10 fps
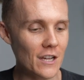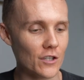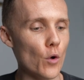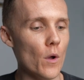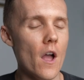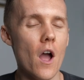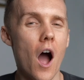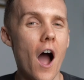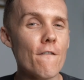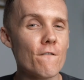So
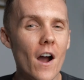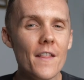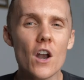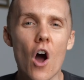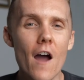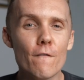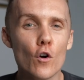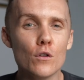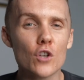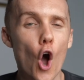I find that
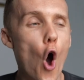iPhones